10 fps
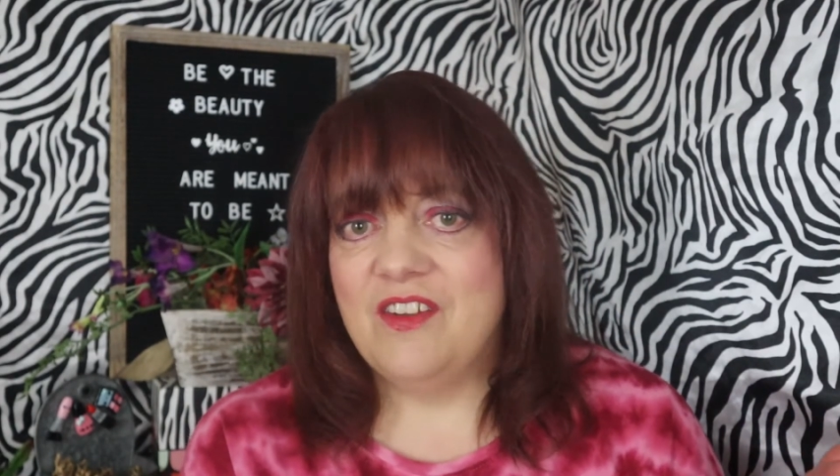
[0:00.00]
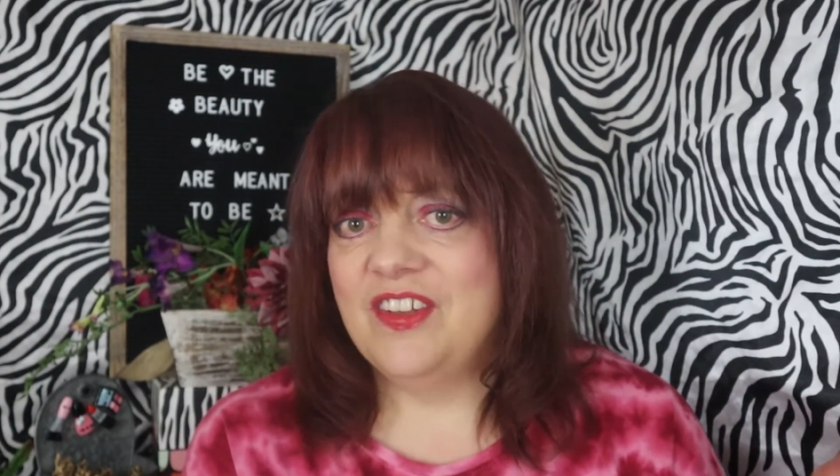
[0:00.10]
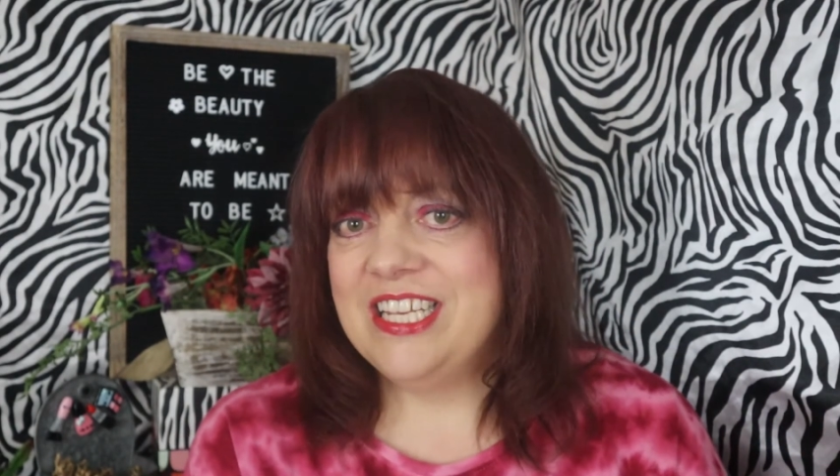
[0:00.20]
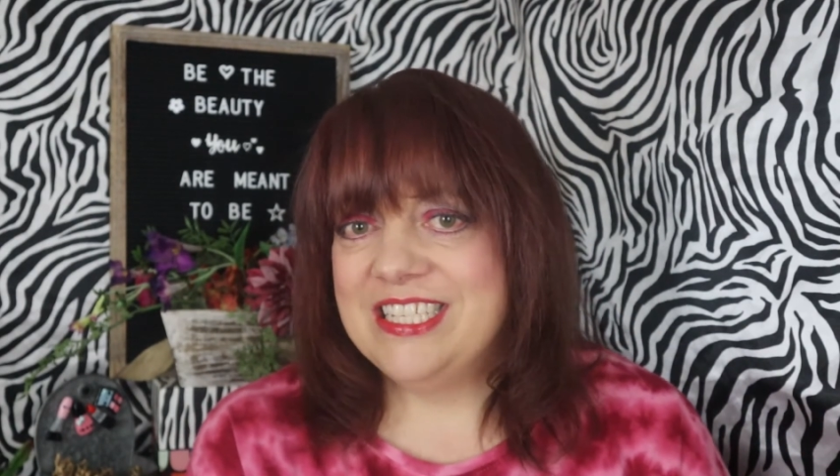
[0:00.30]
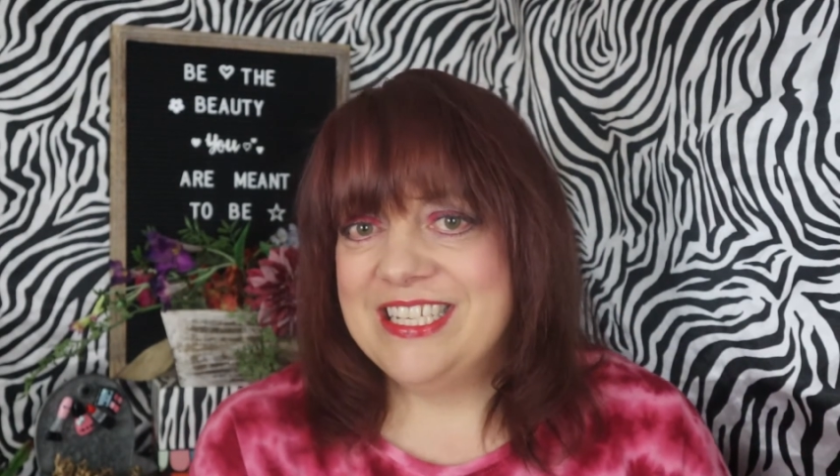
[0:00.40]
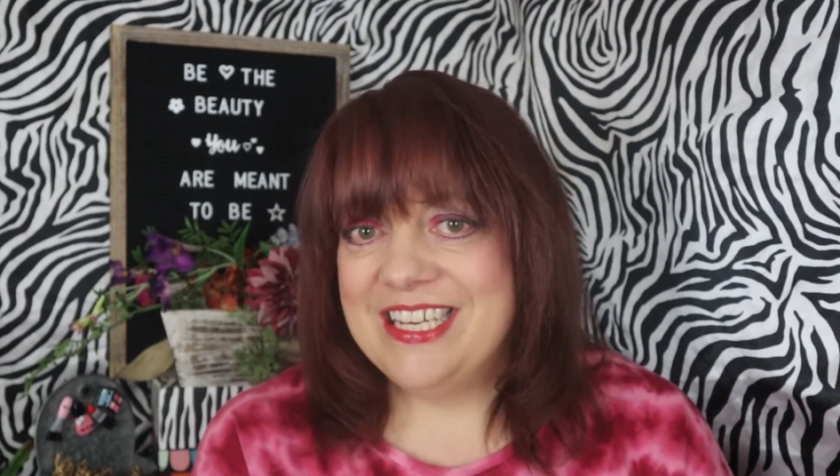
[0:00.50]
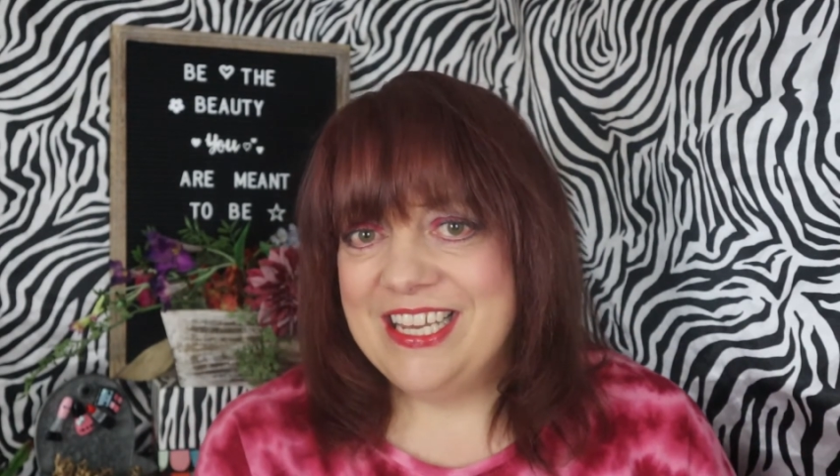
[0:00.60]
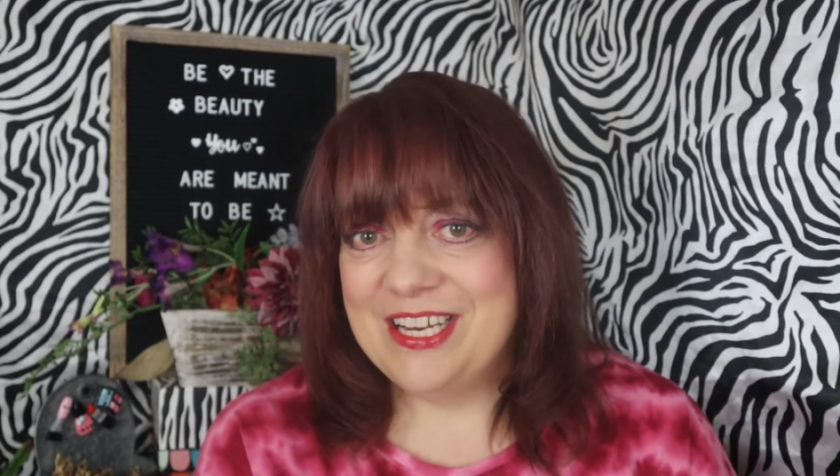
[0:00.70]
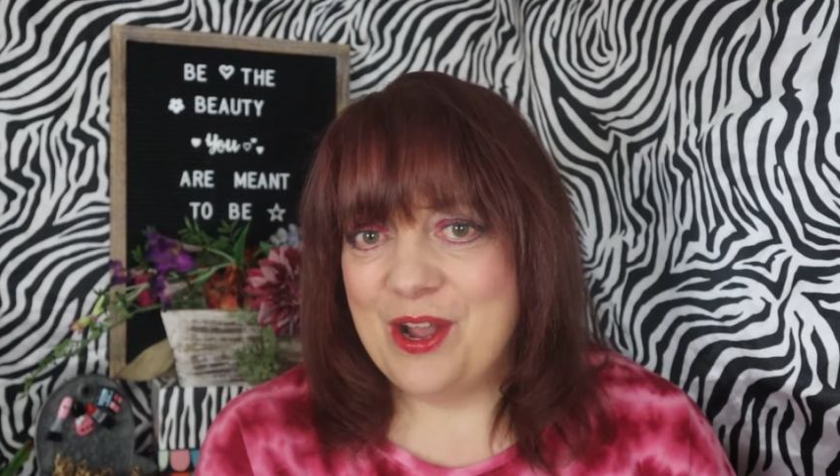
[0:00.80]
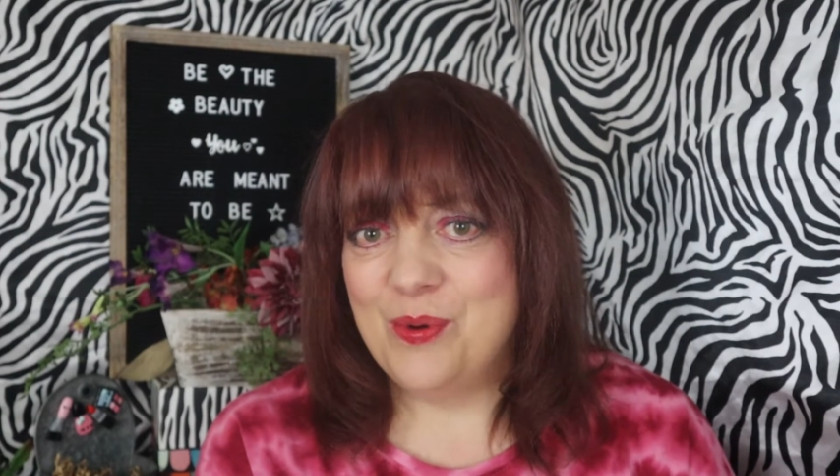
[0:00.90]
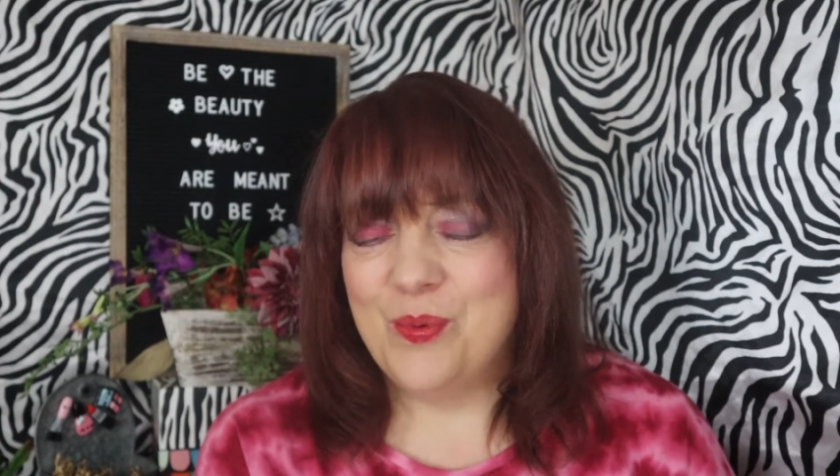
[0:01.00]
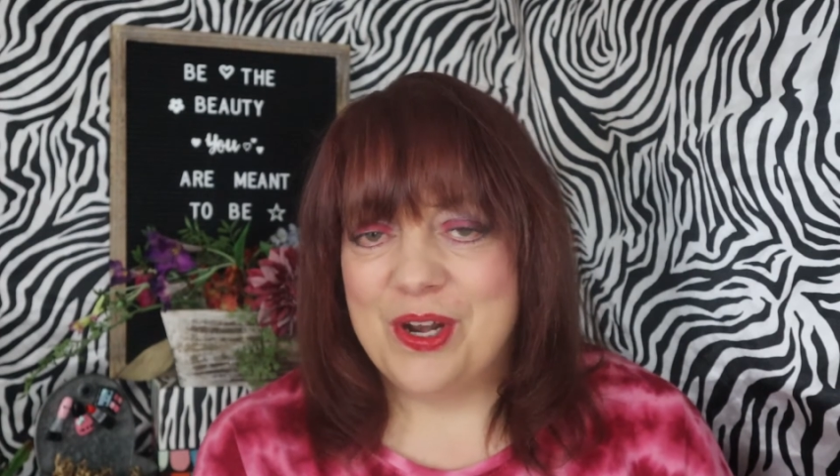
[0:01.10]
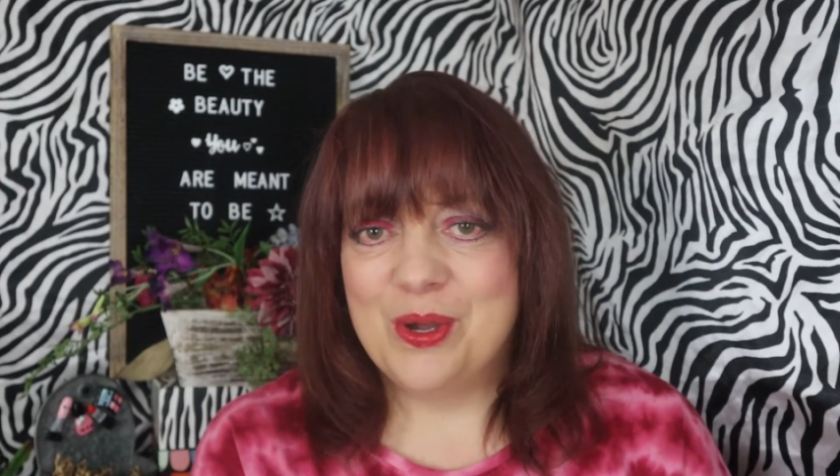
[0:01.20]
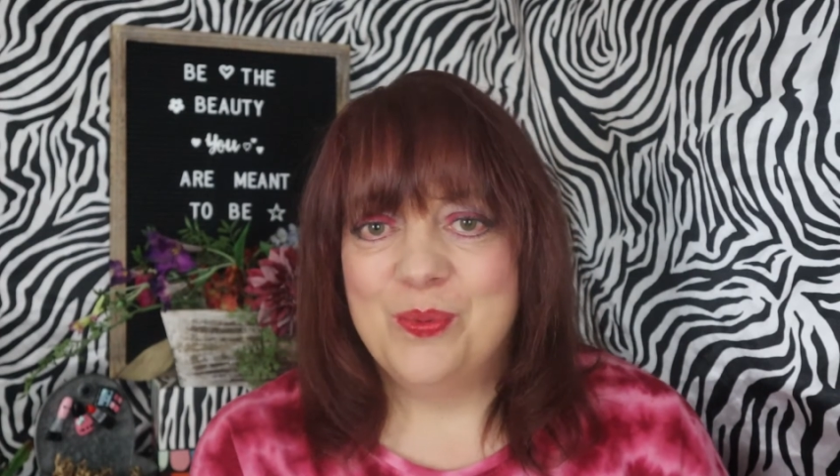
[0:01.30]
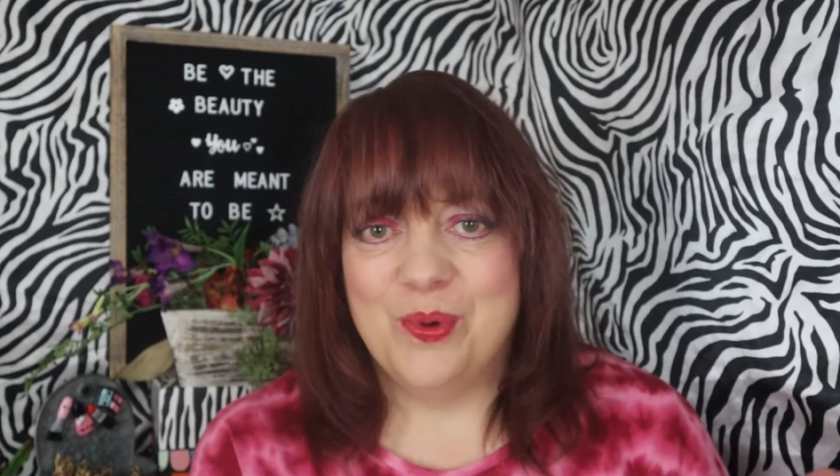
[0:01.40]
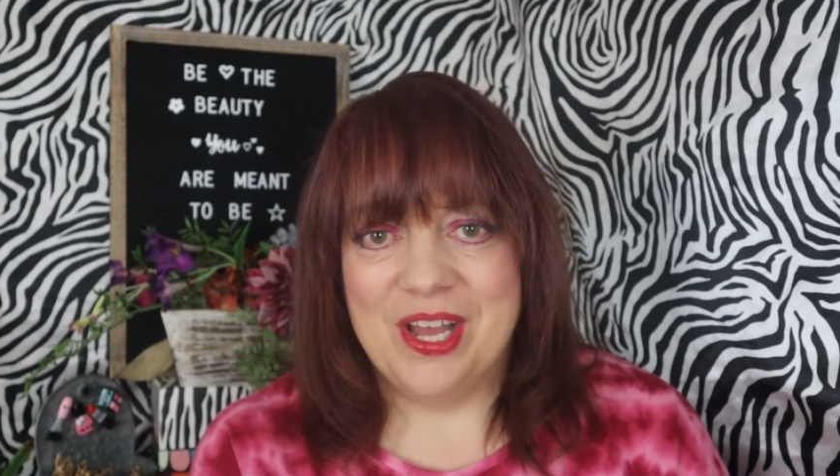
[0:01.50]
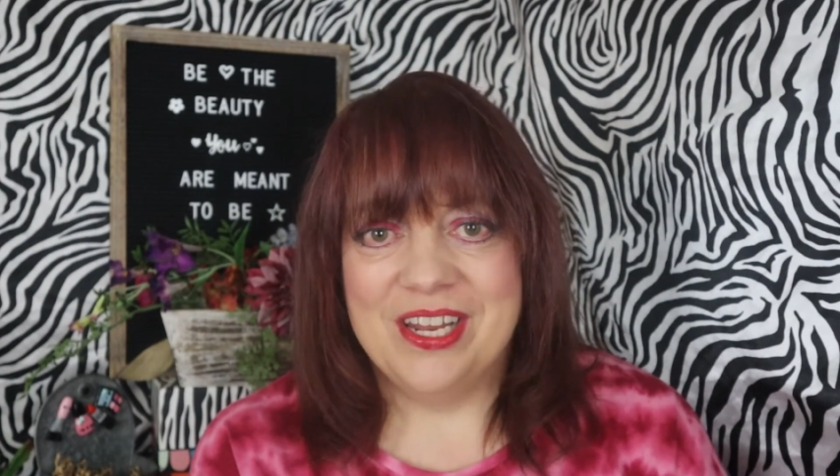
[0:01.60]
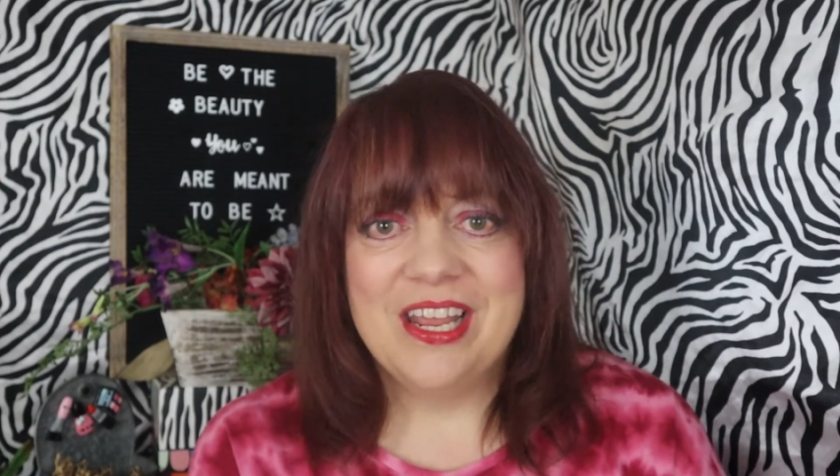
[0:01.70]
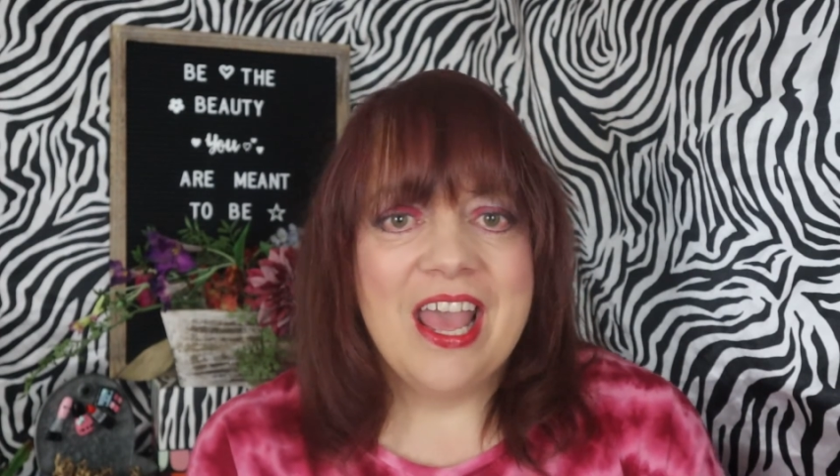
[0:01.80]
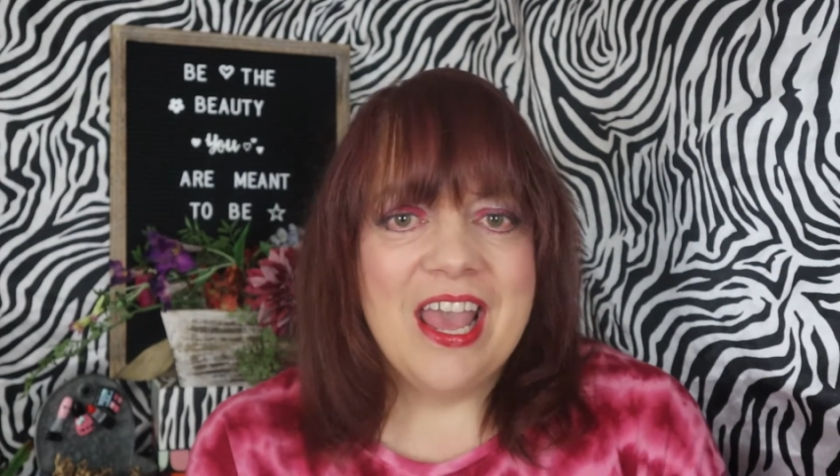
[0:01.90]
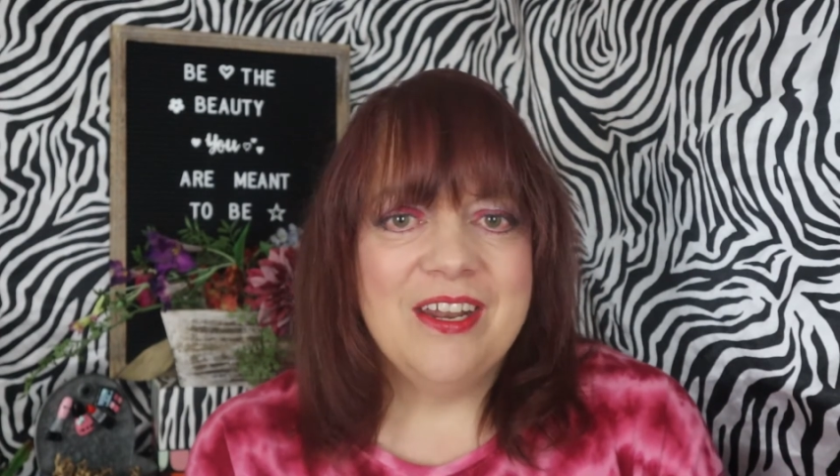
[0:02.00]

of Easy Keto 101,